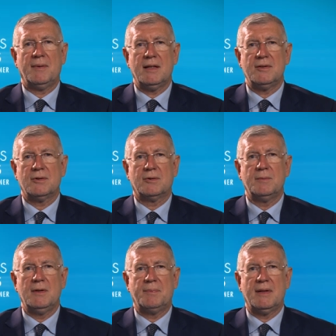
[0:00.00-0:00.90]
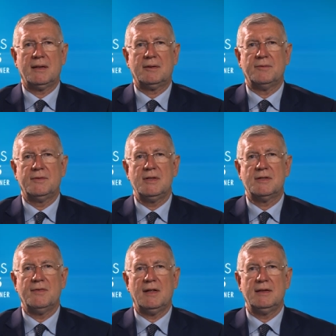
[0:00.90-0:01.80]
pleasure to be part of
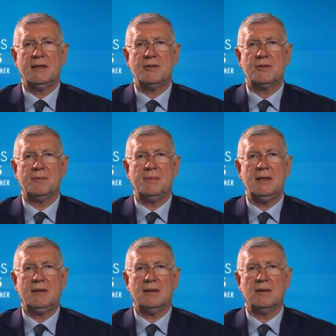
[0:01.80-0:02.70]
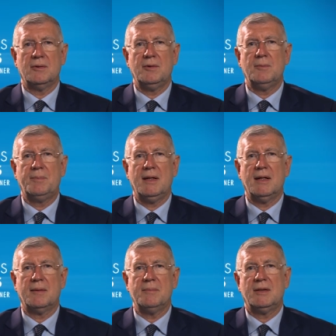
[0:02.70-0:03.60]
this validation meeting on
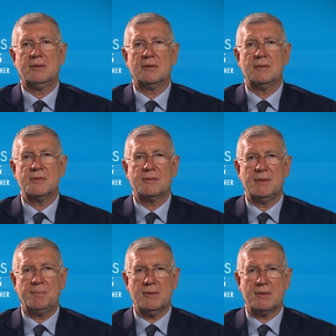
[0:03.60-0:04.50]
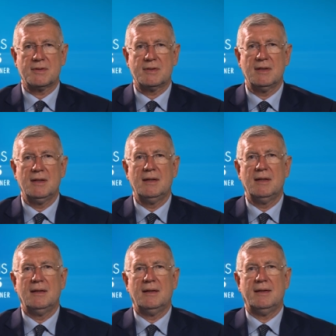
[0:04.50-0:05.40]
UPR midterms reports,
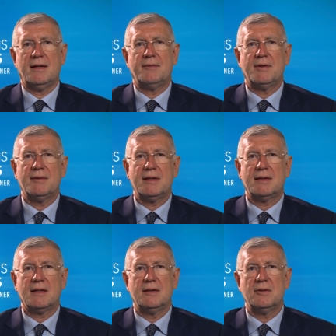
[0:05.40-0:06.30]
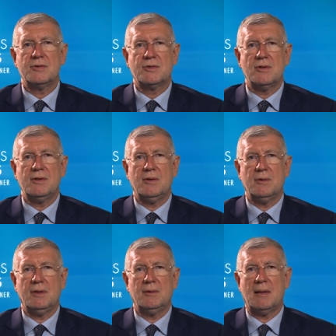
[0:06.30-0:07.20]
and I regret I cannot join
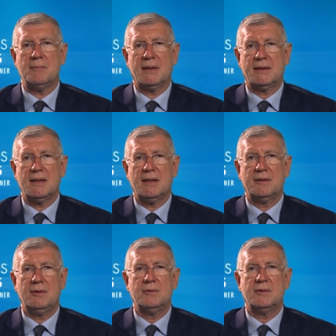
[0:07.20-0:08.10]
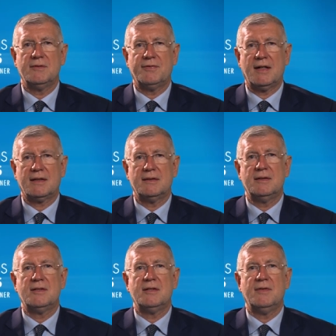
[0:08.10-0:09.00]
you in Ulaanbaatar due to the fact that
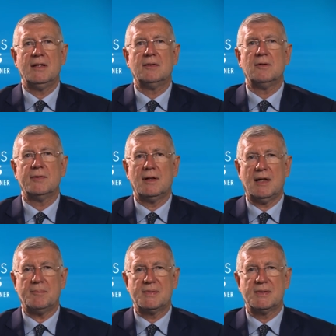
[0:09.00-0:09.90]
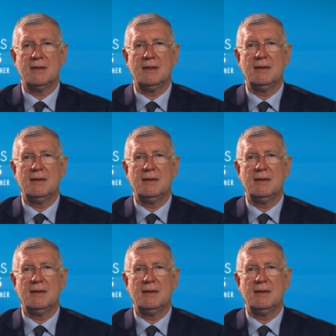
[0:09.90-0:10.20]
this event overlaps